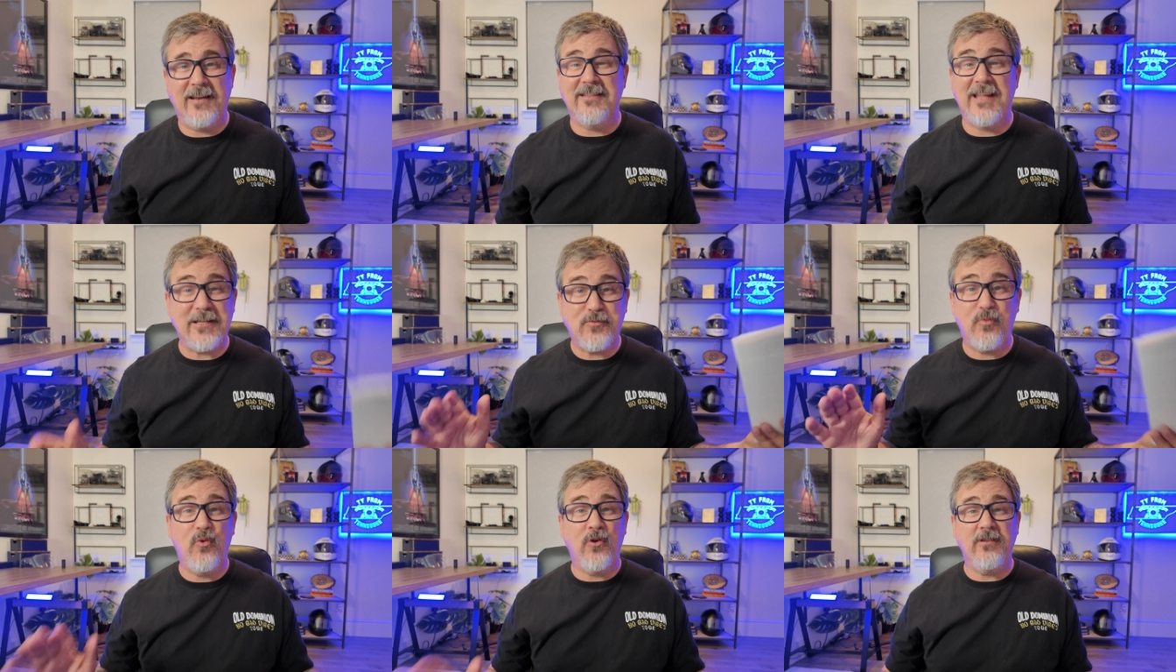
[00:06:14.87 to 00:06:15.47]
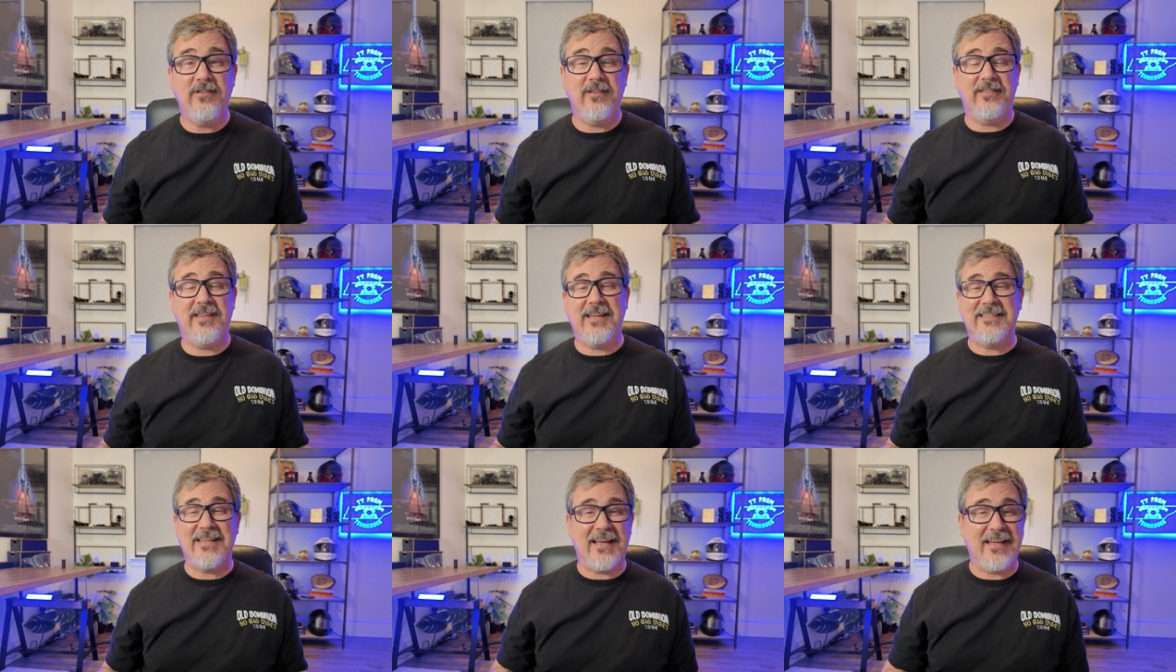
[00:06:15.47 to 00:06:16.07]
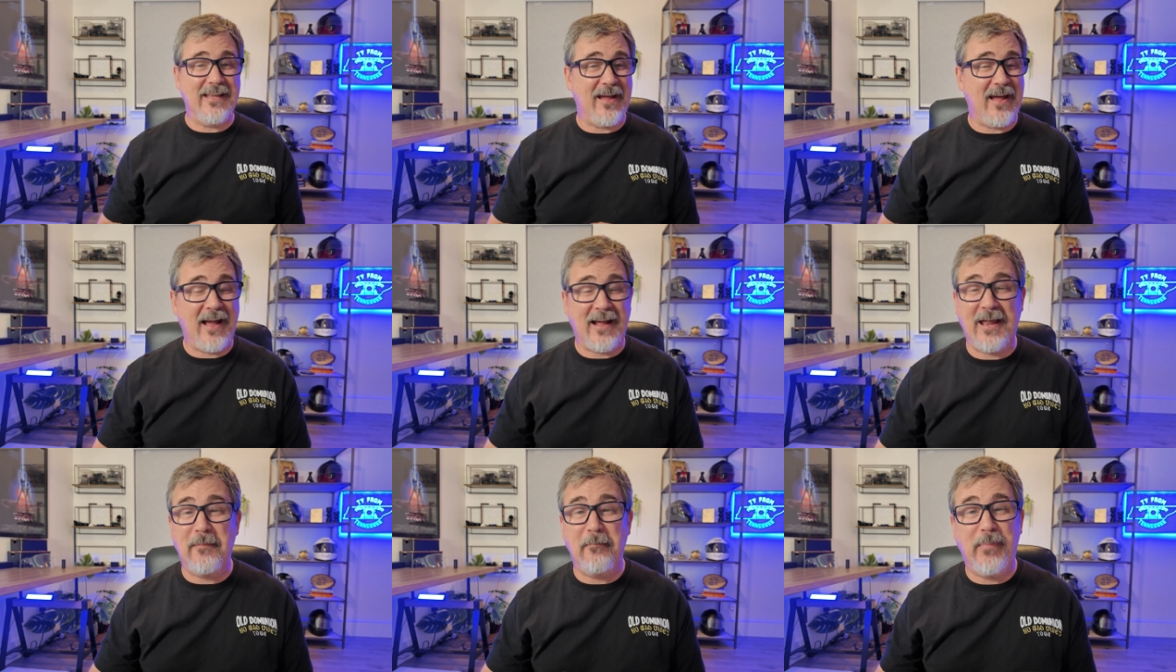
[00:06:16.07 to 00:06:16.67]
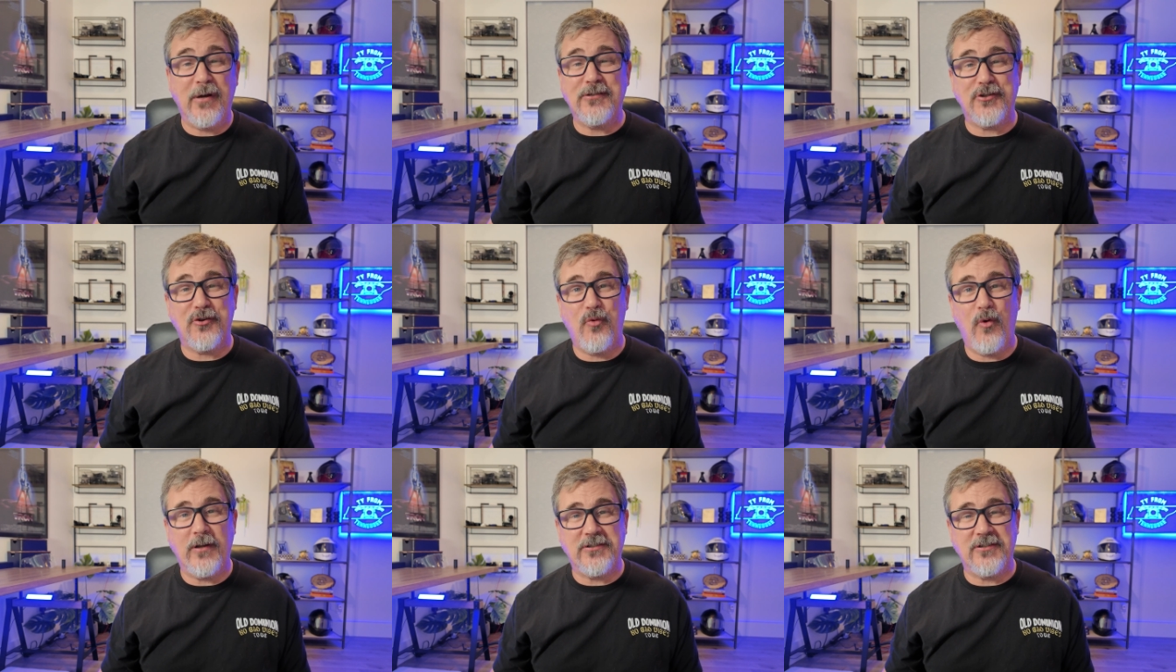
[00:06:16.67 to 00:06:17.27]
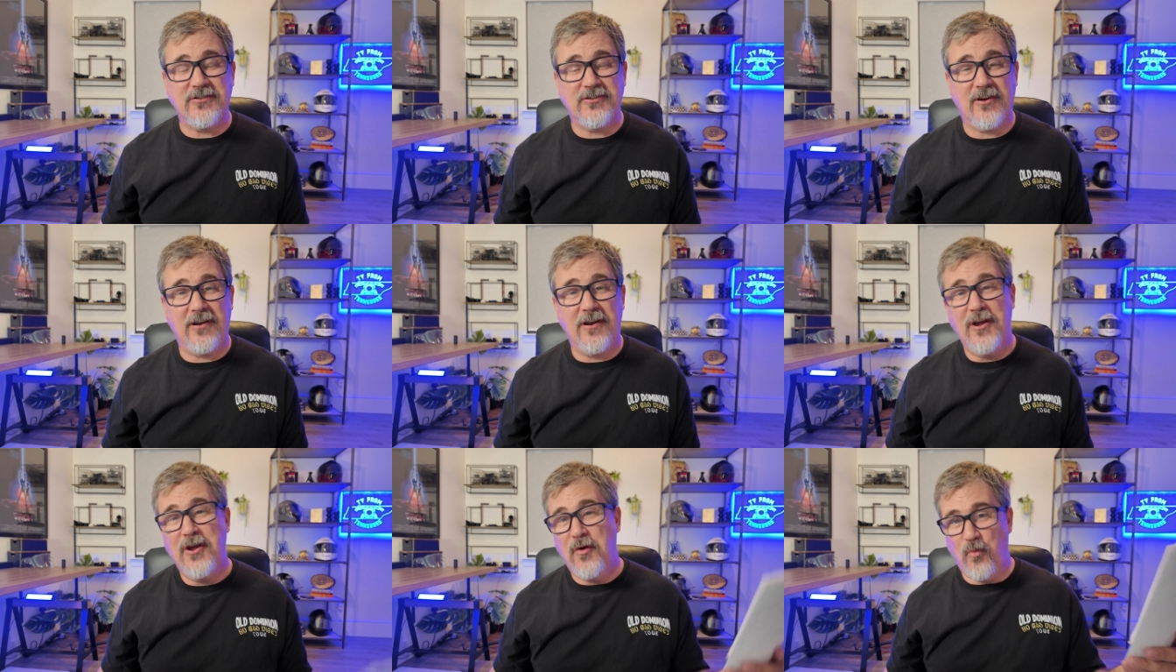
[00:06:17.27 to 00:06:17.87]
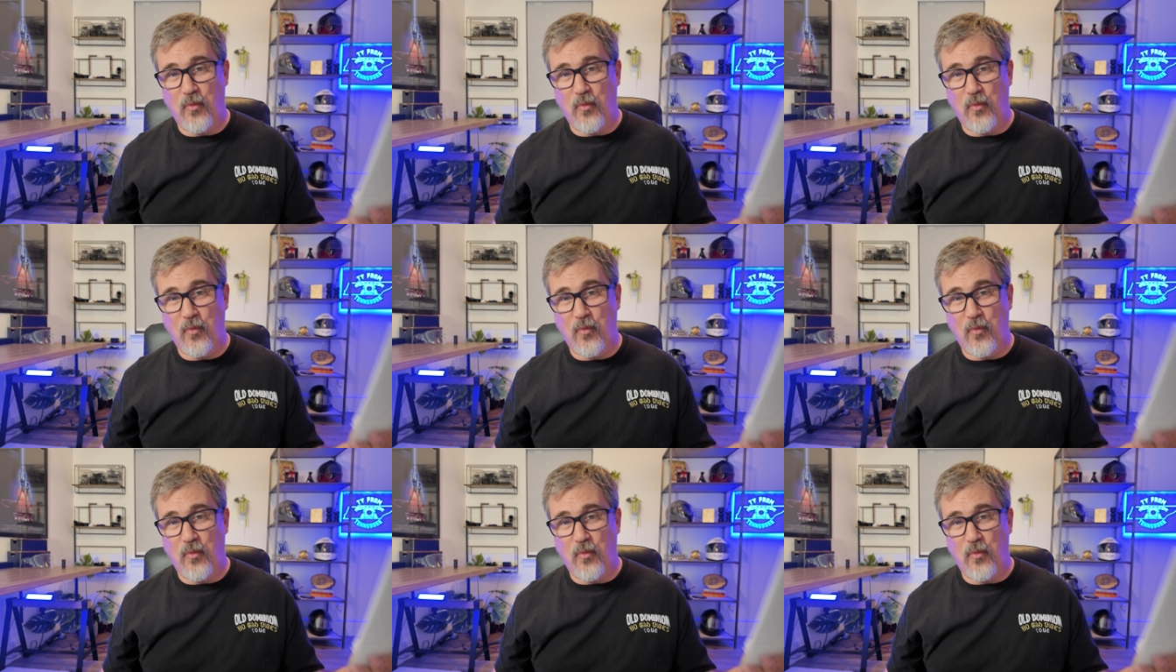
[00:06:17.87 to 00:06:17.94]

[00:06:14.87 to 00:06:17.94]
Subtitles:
And that's one of the things I got a bunch of questions on.